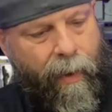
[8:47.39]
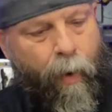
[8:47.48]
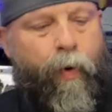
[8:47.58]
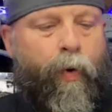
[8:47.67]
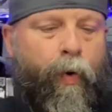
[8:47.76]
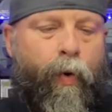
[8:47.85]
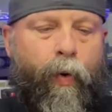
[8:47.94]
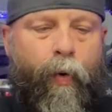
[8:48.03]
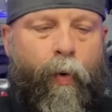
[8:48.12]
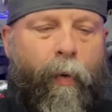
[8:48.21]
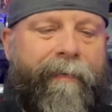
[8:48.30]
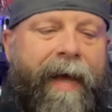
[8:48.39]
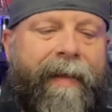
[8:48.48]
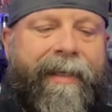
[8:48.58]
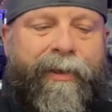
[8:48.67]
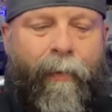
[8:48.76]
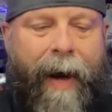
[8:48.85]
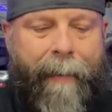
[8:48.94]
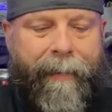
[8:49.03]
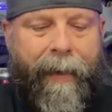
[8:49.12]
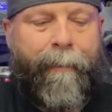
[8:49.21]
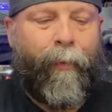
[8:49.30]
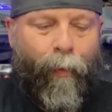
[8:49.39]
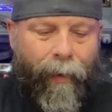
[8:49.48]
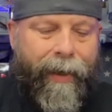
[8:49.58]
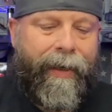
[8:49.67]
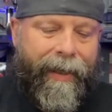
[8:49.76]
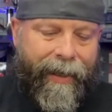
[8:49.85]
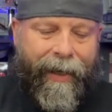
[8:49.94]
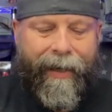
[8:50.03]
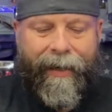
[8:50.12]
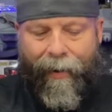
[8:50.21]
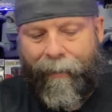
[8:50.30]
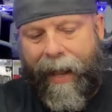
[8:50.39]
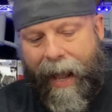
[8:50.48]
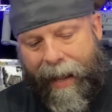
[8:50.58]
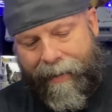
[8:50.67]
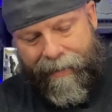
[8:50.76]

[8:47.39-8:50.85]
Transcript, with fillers: Ooh, we've got this wrapped up really good. Okay.